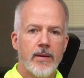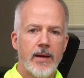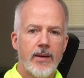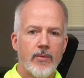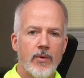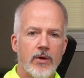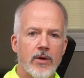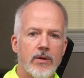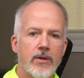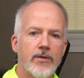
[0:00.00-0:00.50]

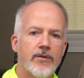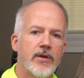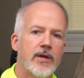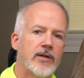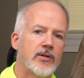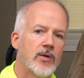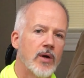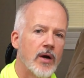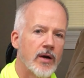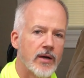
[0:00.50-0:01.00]
And one other
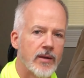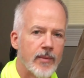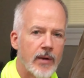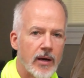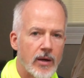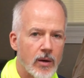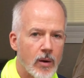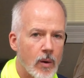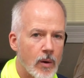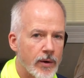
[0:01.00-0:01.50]
thing, talking
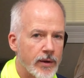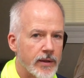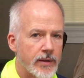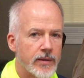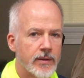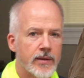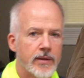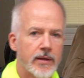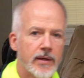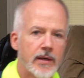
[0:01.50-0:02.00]
about
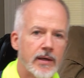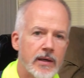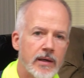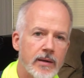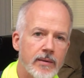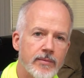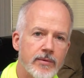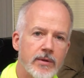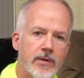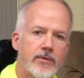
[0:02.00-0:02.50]
guarding,
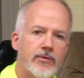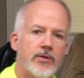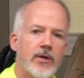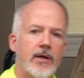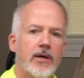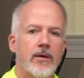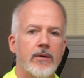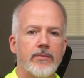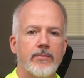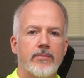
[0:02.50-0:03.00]

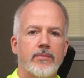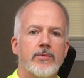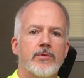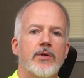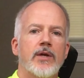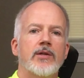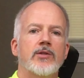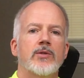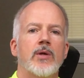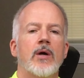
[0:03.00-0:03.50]

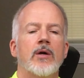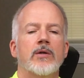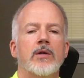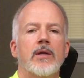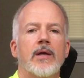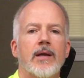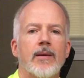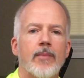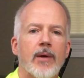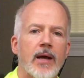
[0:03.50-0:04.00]
Chase talked a
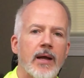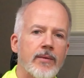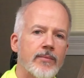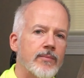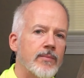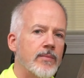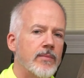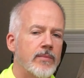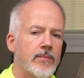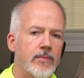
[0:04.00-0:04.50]
lot
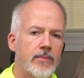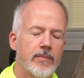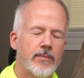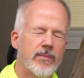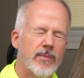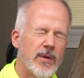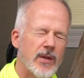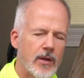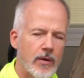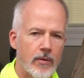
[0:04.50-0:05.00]
about,
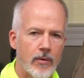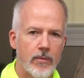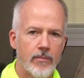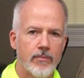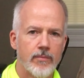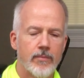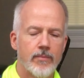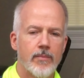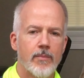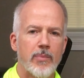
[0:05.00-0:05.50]

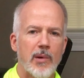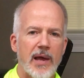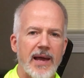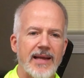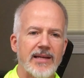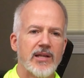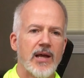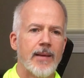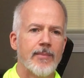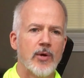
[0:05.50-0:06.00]

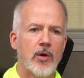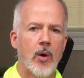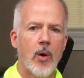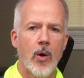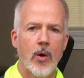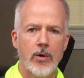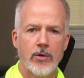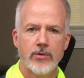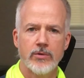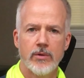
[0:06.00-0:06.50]
plant type of
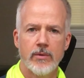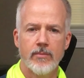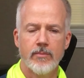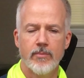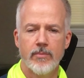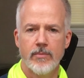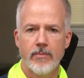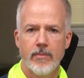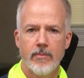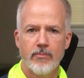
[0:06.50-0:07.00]
guards on
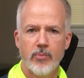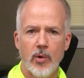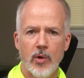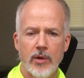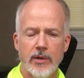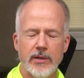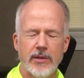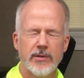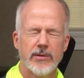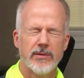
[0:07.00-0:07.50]

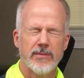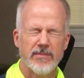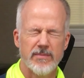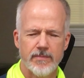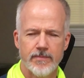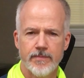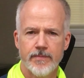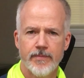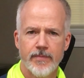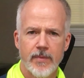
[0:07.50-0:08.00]
pulleys,
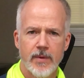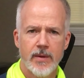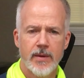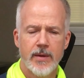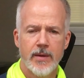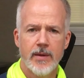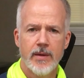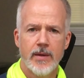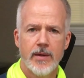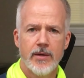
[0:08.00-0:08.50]

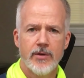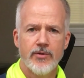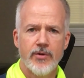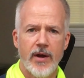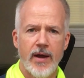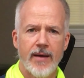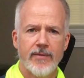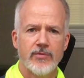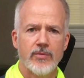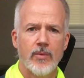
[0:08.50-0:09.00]

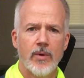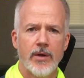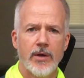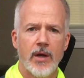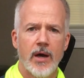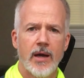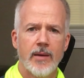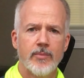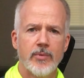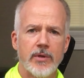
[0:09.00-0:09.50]
shafts and
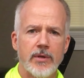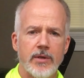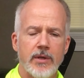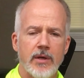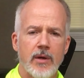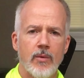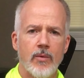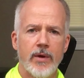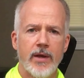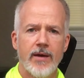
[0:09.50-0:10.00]
whatnot, but
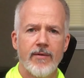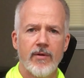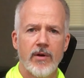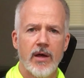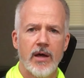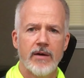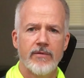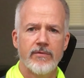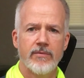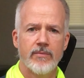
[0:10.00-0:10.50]
we have a
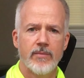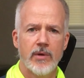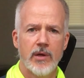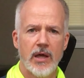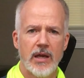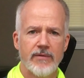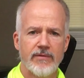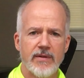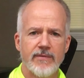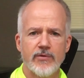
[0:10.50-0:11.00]
lot
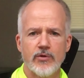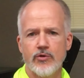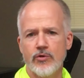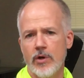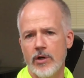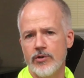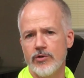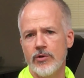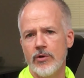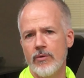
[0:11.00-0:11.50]
of
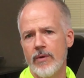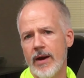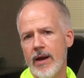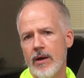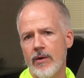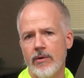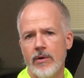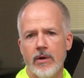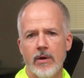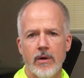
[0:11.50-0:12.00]
infrastructure
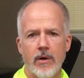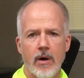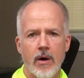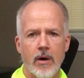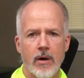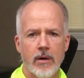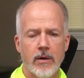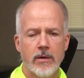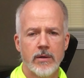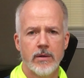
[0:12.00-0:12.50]
around
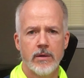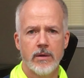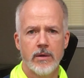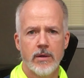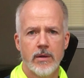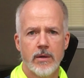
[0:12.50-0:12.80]
our